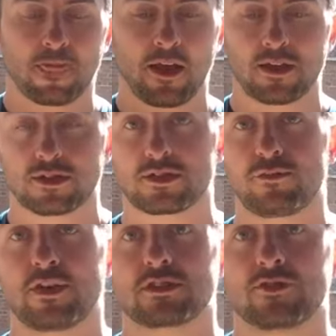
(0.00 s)
So it's
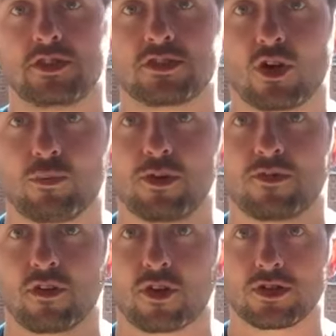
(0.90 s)
effectively stopping
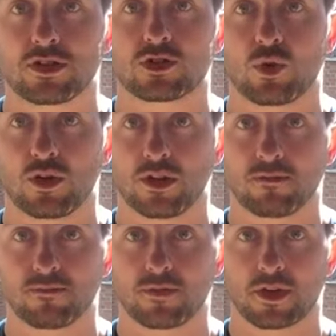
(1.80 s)
yourself going to the toilet,
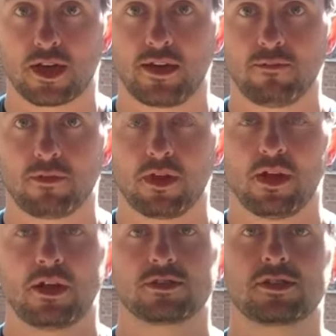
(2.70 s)
okay?
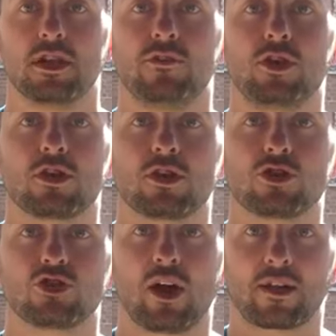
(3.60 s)
So see if you can
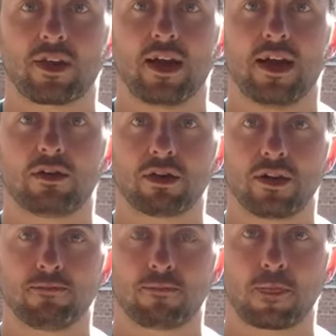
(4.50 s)
contract that area,
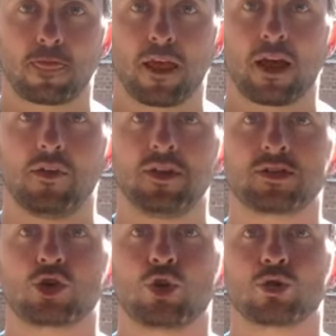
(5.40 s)
and these are
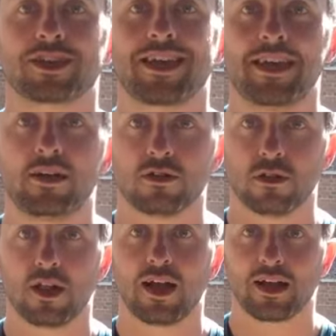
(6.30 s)
called Kegel
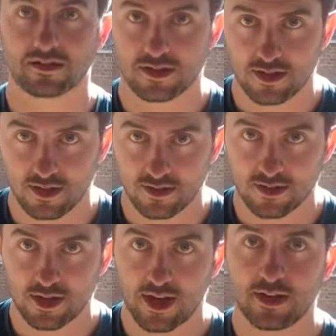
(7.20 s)
exercises,
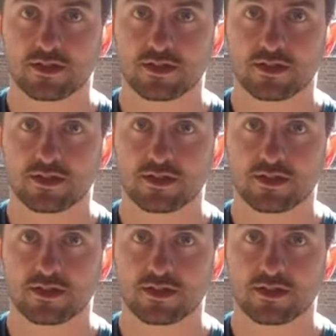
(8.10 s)
okay?